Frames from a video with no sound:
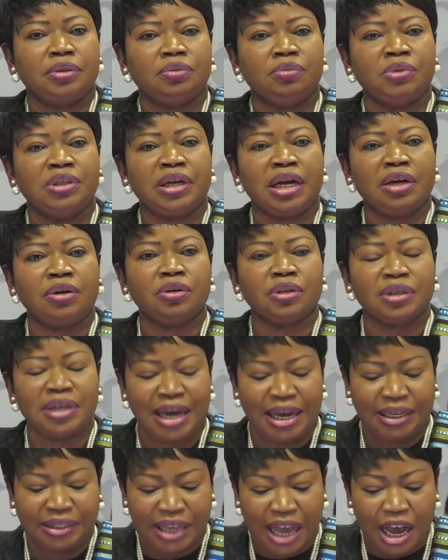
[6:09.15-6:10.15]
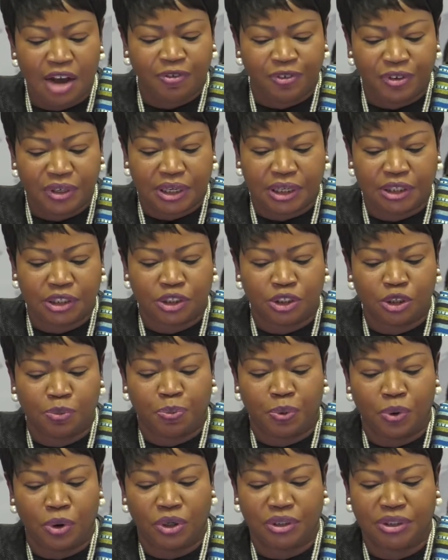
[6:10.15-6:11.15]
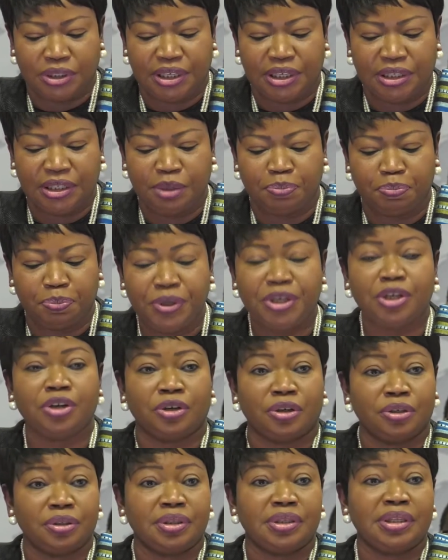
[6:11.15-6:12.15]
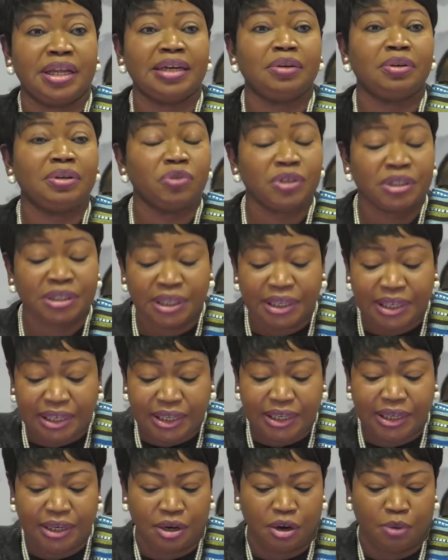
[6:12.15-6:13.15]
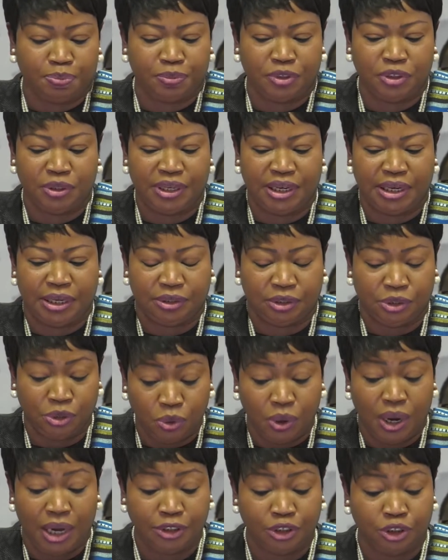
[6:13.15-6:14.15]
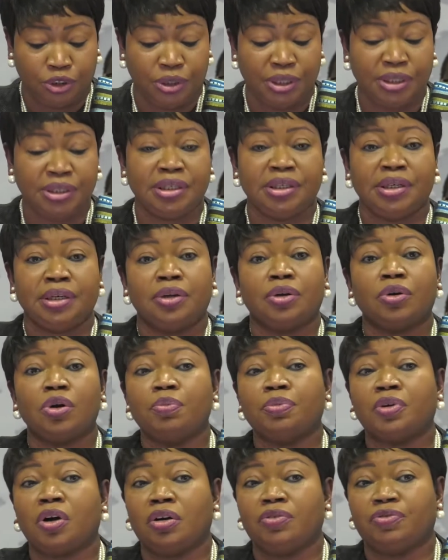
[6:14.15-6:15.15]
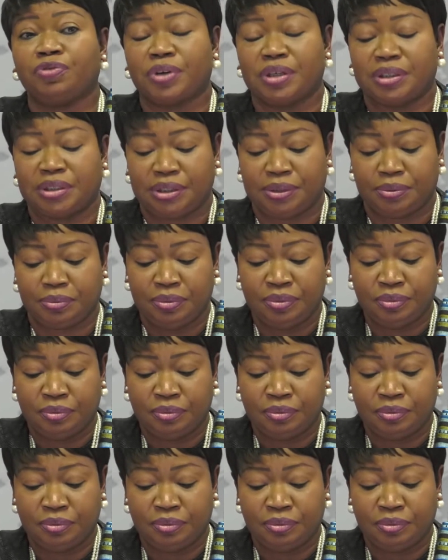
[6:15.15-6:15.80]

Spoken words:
we recognize Africa's support in the period that was leading up to and during the Rome Conference,